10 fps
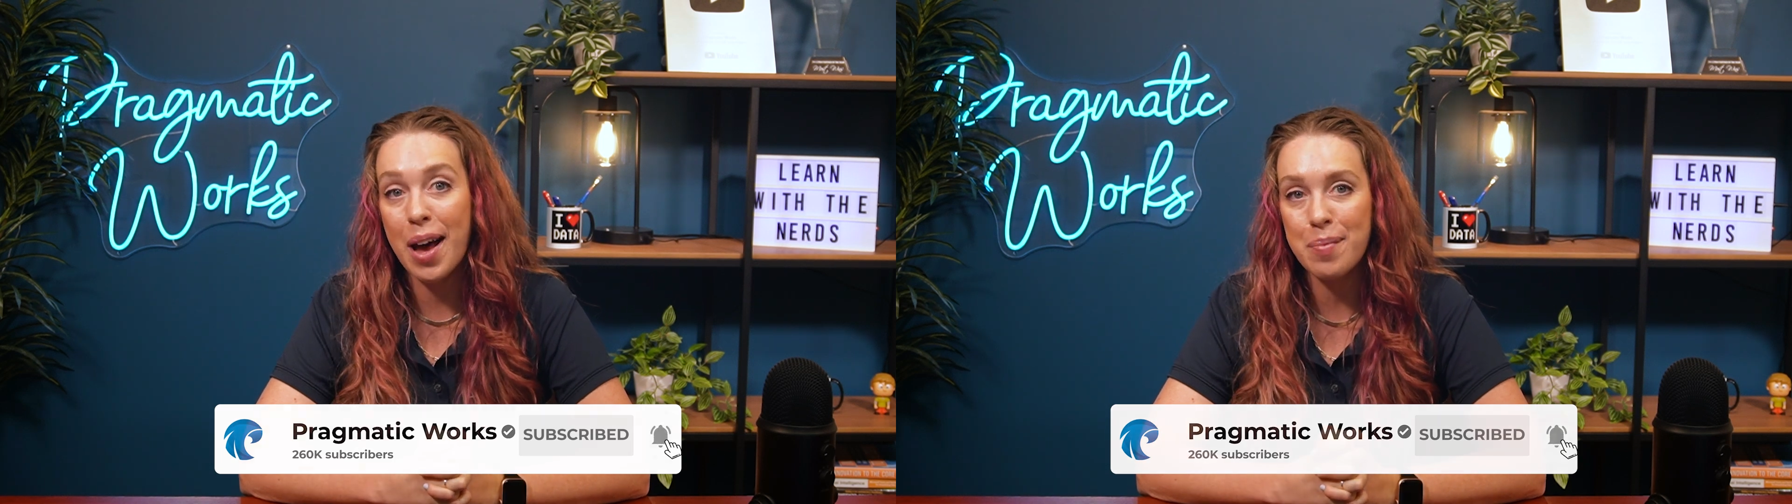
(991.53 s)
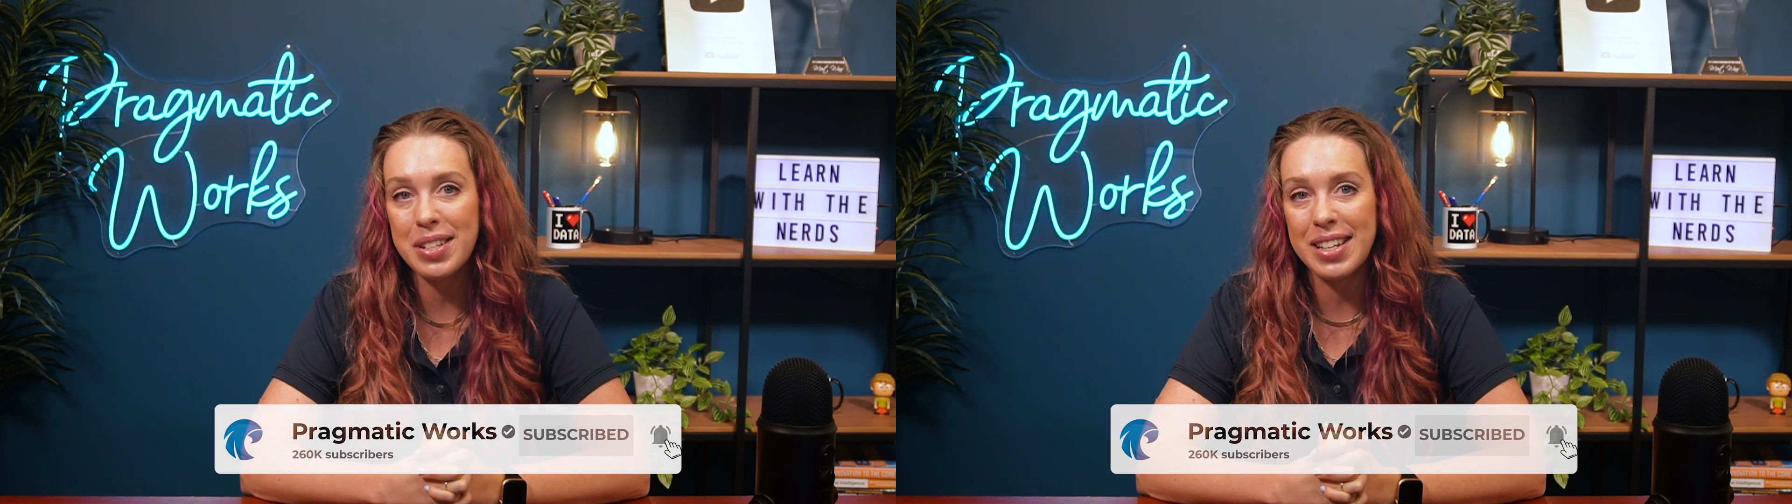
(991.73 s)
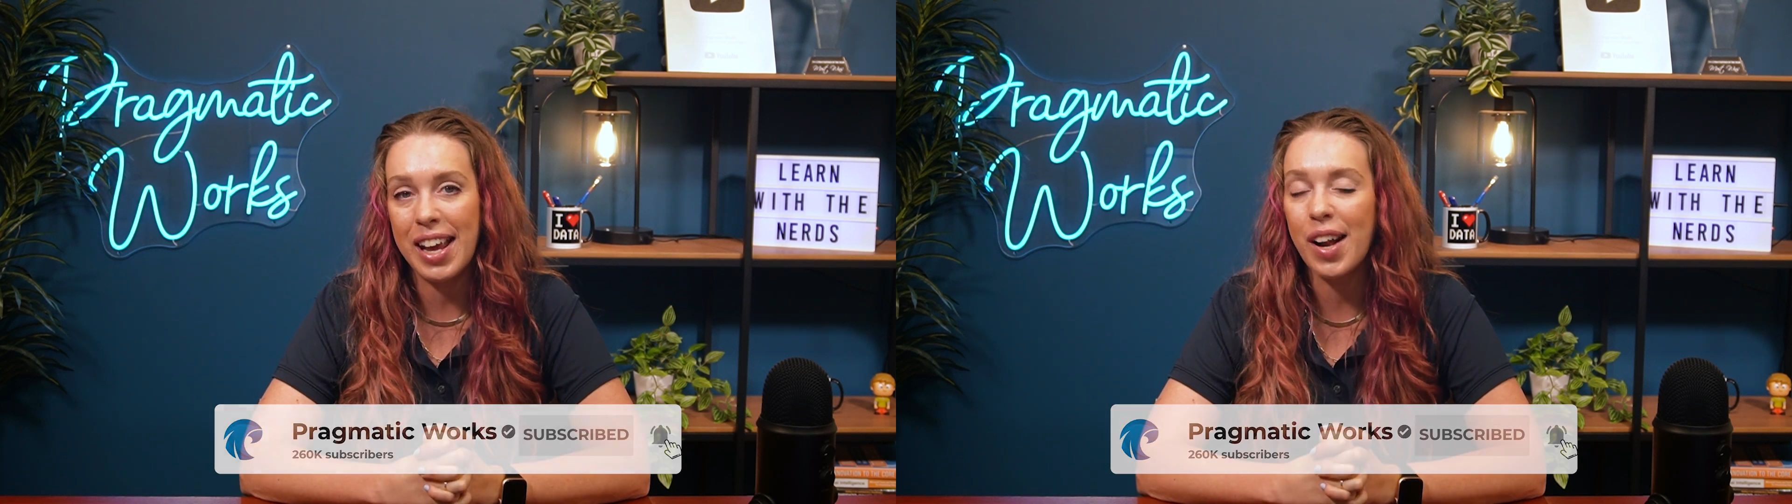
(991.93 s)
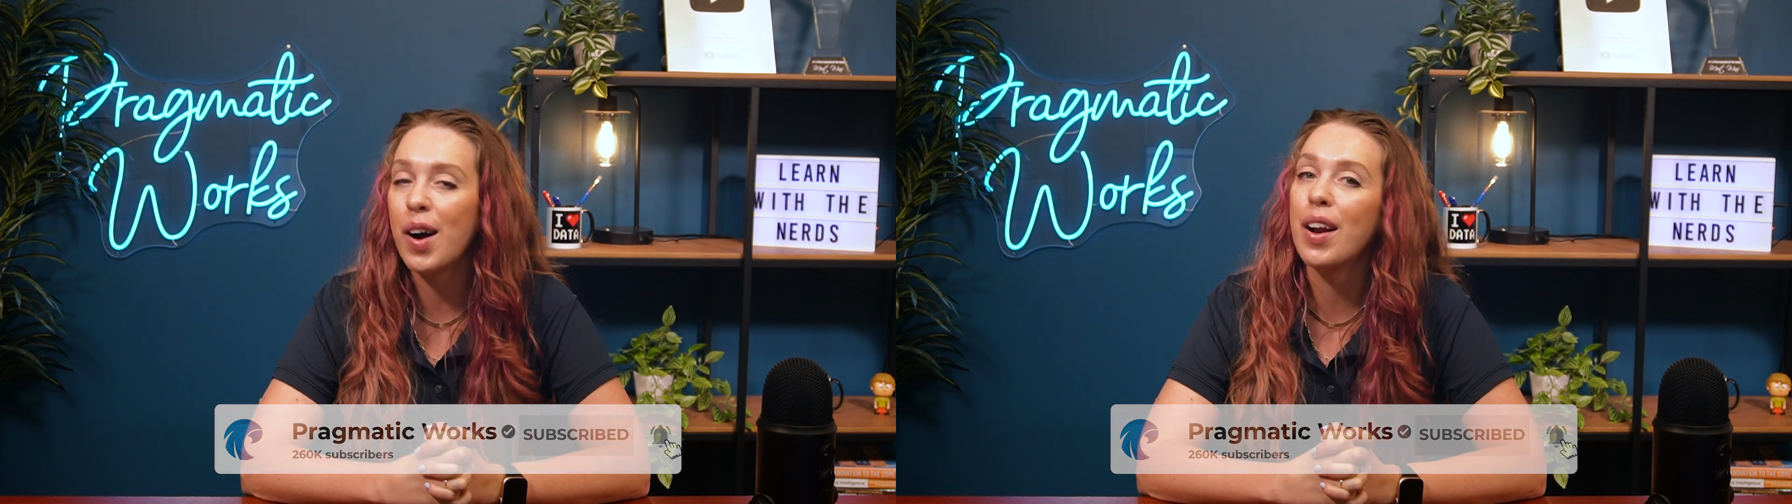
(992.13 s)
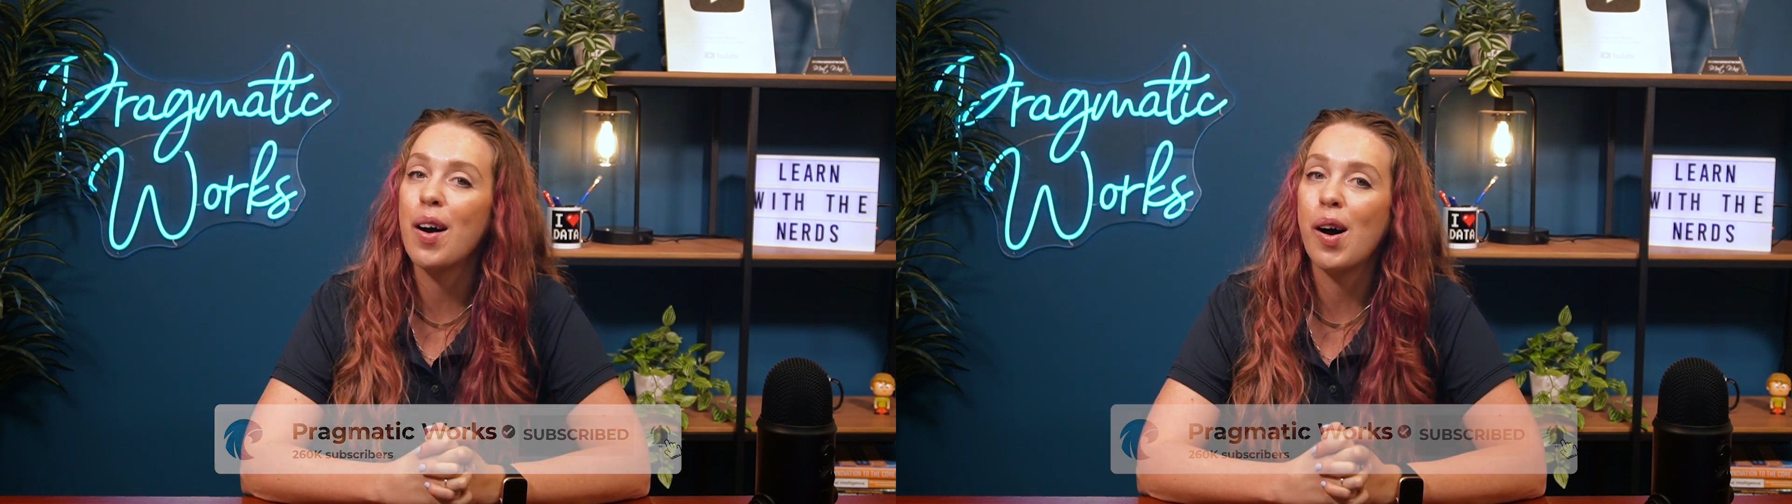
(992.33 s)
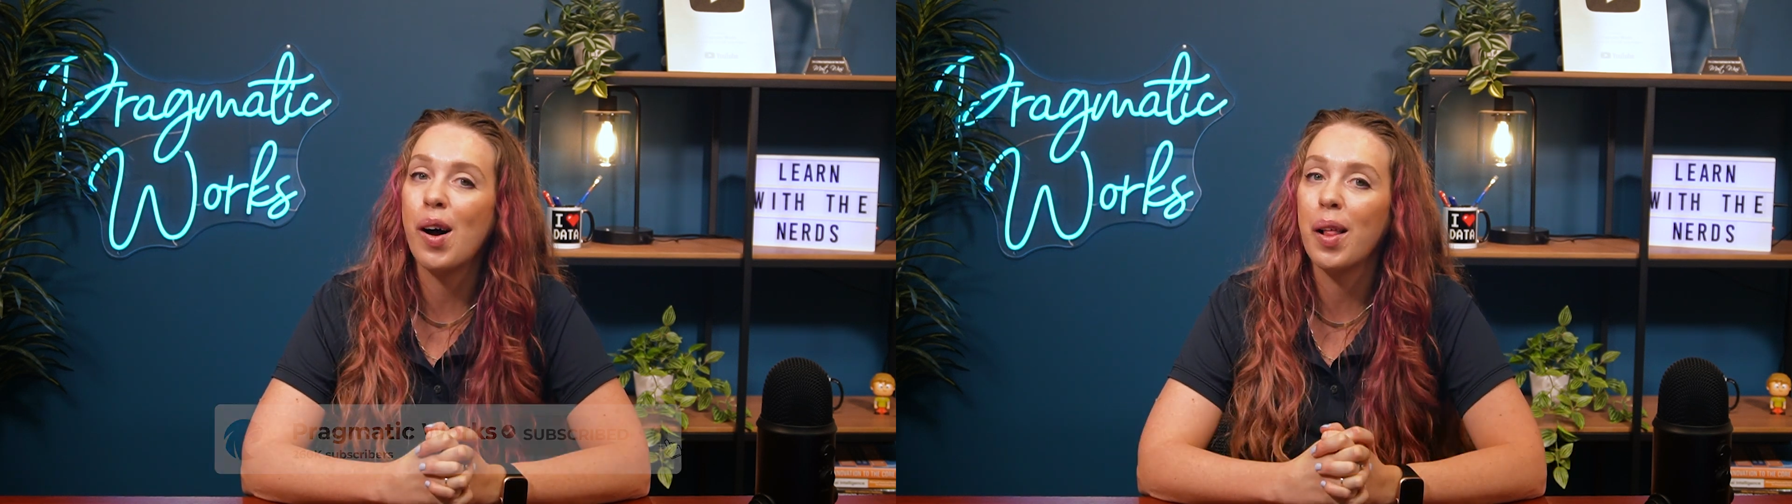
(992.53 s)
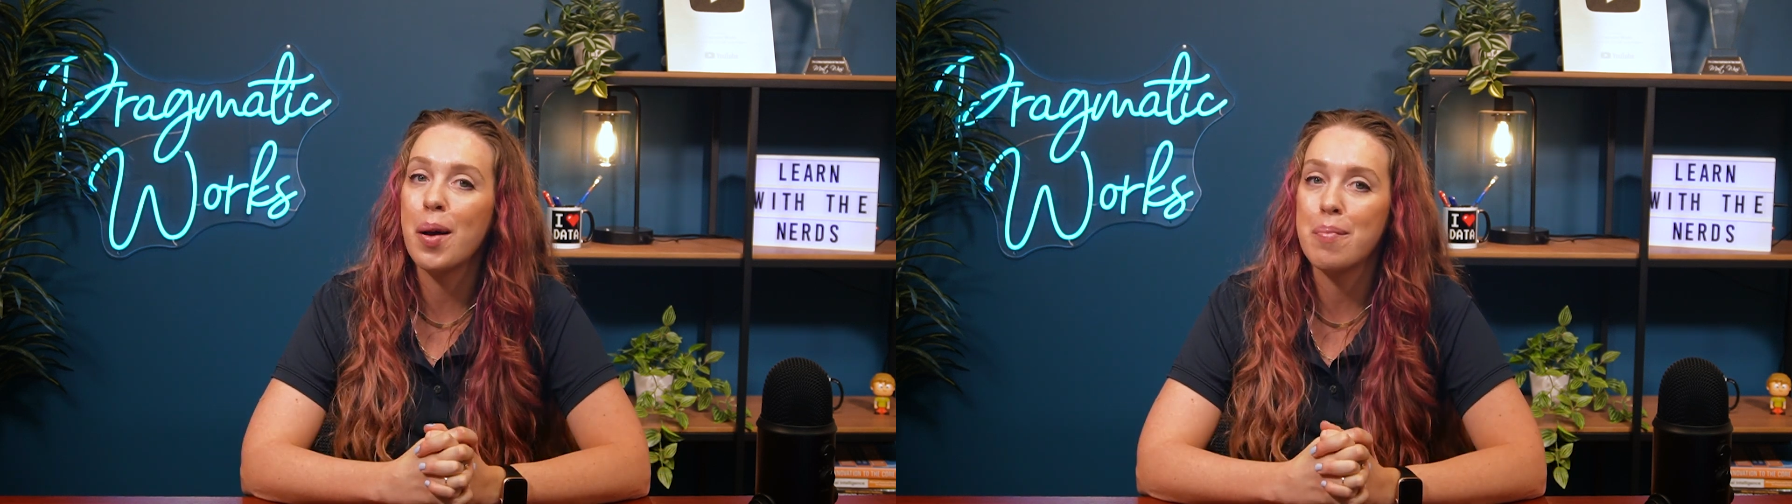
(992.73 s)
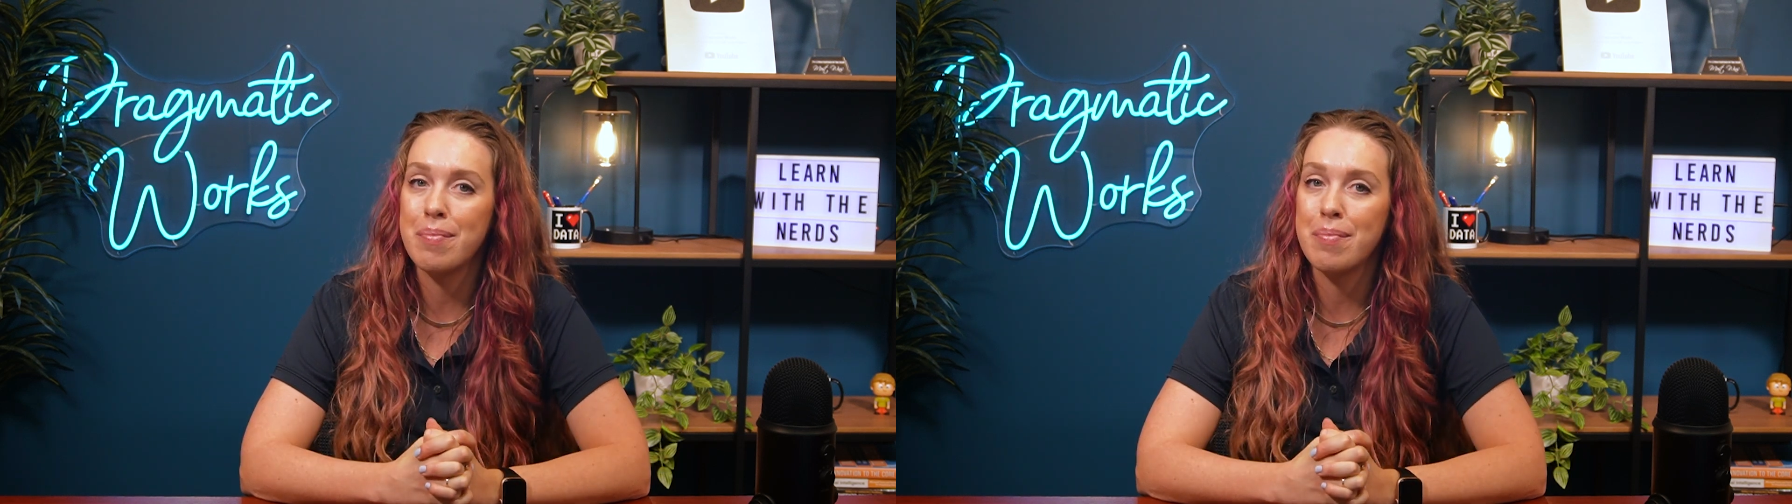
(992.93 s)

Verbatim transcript: up to date on all